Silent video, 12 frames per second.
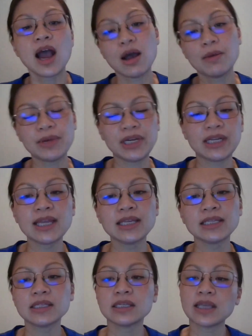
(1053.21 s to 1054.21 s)
how many
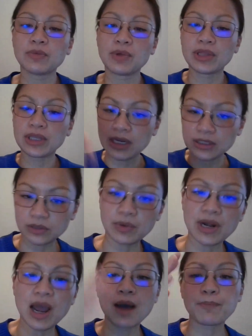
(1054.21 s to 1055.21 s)
cases and whether cases
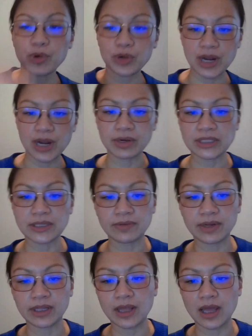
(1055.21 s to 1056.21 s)
went up or down and
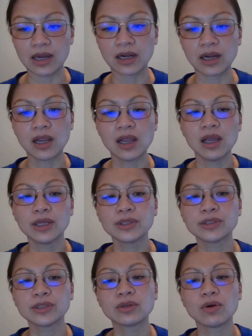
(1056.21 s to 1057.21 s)
stuff like that.
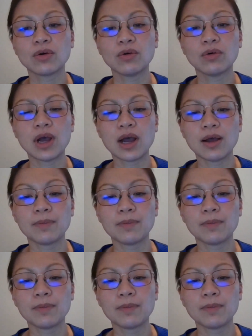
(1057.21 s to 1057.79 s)
So